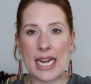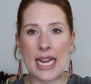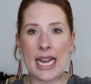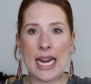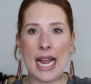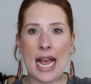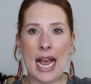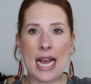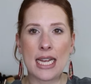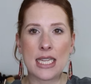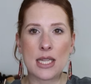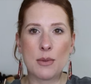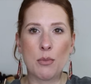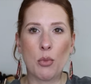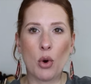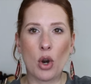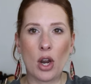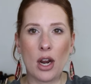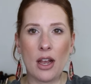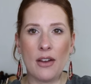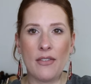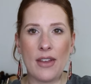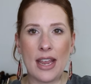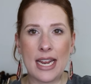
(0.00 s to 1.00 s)
It has
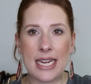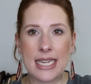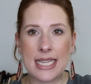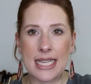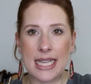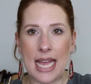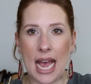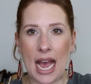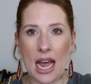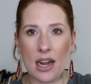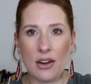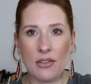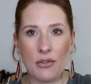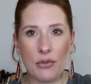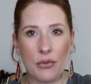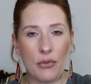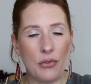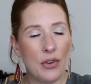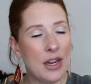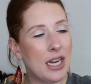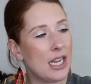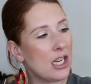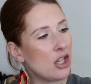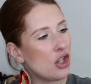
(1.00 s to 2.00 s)
more of a satin
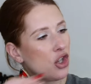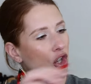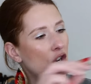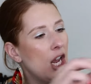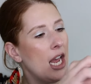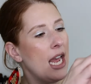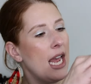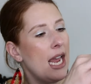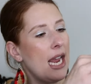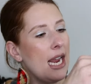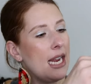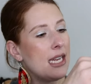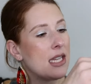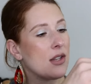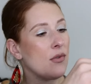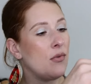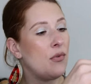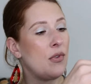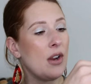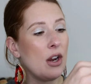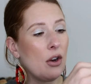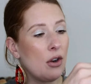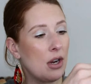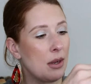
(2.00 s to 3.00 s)
finish. It's
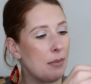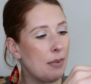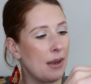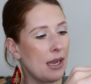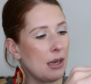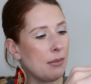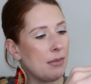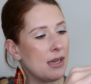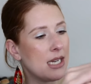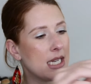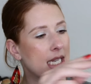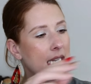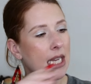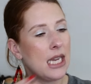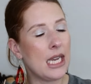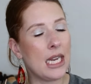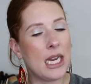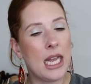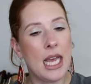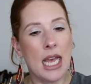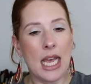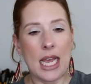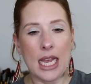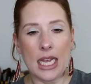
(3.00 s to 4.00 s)
very
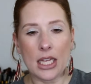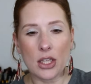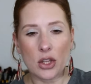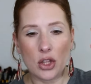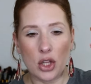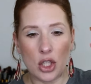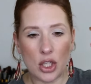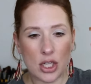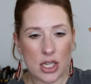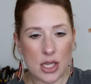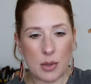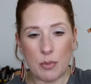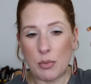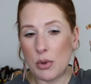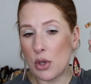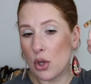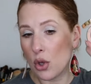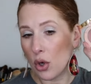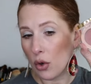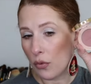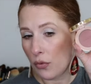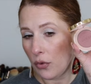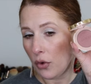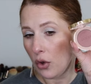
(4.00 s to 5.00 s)
pigmented. It looks
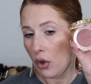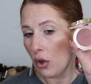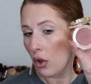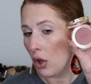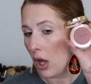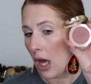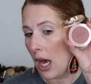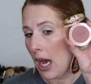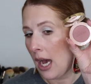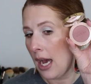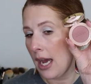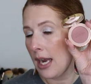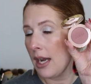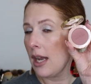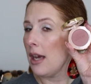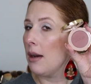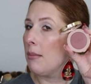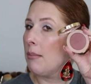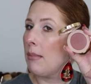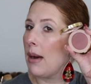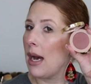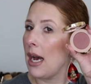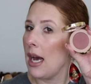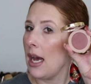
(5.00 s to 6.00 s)
beautiful on
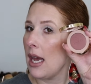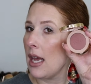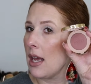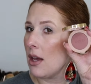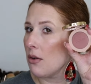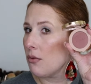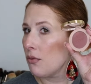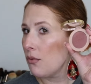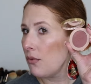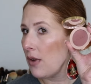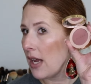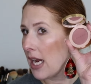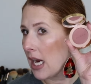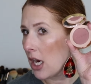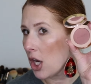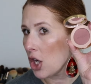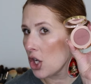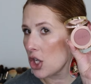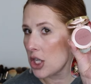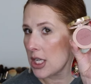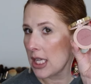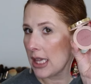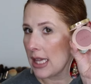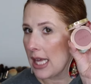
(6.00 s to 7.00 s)
my
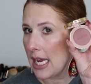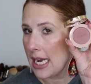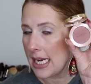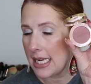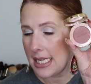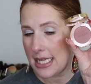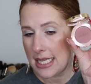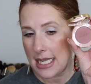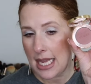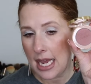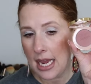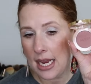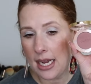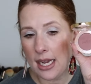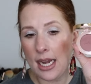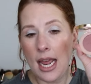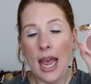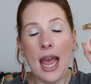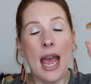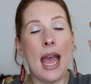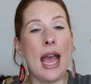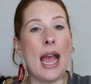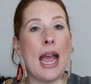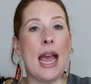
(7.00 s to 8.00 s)
fair to light skin,
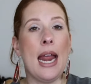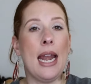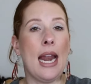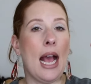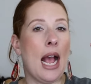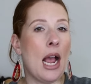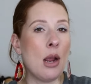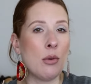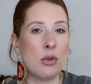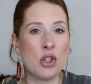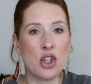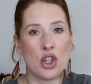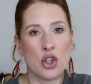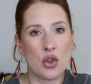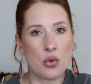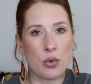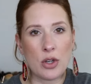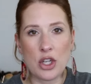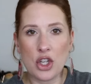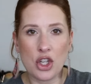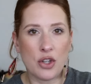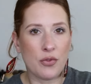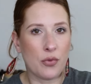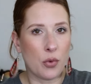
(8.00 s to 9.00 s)
and I was just
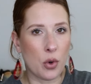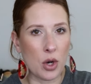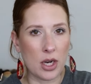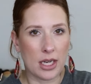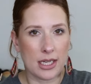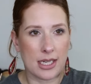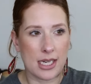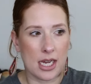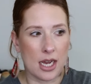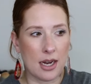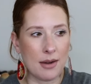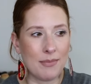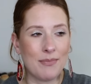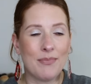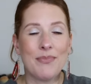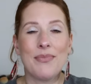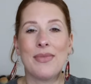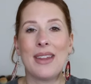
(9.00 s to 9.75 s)
reaching for it a ton.